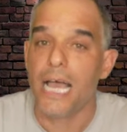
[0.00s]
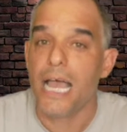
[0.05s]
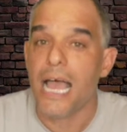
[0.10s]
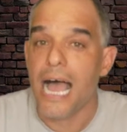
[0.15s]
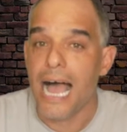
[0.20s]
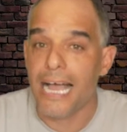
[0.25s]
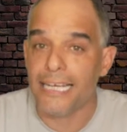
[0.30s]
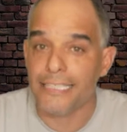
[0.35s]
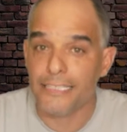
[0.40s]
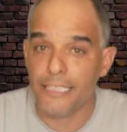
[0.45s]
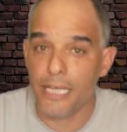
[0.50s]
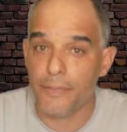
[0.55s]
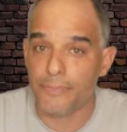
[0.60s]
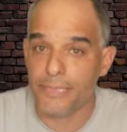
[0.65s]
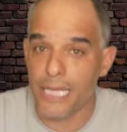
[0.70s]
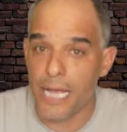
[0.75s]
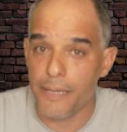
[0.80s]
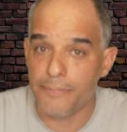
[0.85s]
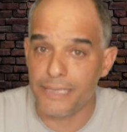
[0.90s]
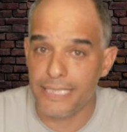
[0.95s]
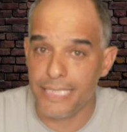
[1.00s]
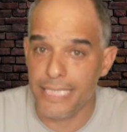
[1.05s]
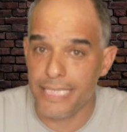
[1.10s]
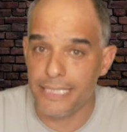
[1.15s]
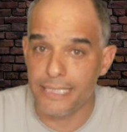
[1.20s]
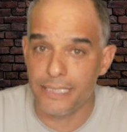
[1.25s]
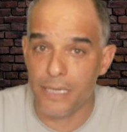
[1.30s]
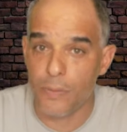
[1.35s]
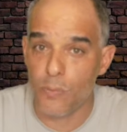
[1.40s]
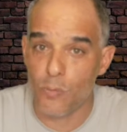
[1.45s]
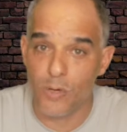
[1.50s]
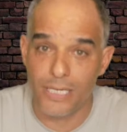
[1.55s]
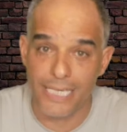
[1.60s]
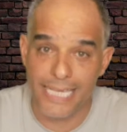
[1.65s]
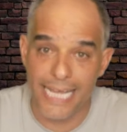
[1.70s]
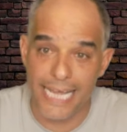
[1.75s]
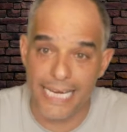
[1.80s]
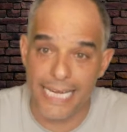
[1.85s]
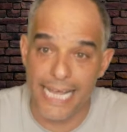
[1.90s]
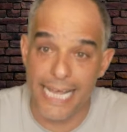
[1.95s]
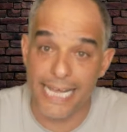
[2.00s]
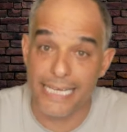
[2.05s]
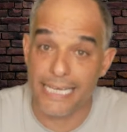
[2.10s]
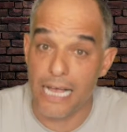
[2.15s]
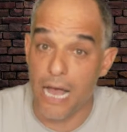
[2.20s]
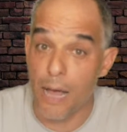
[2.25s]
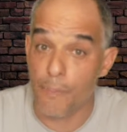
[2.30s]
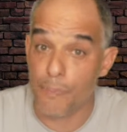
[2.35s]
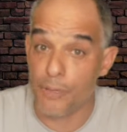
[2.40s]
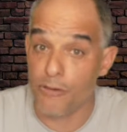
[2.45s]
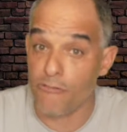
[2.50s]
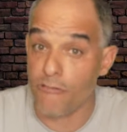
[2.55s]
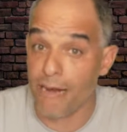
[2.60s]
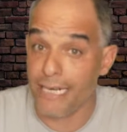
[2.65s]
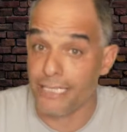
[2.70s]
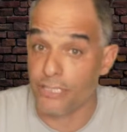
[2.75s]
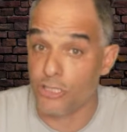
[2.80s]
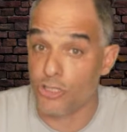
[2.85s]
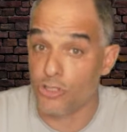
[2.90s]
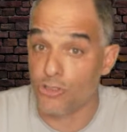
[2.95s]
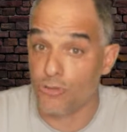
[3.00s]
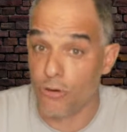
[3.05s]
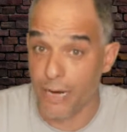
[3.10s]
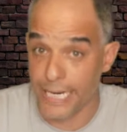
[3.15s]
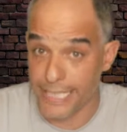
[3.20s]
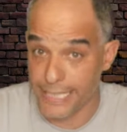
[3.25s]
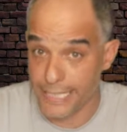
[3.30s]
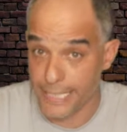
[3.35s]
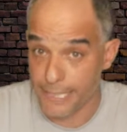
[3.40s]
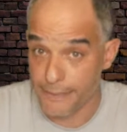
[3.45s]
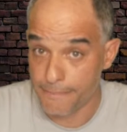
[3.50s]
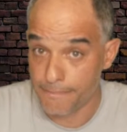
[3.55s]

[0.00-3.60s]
I sometimes see someone get a copyright strike.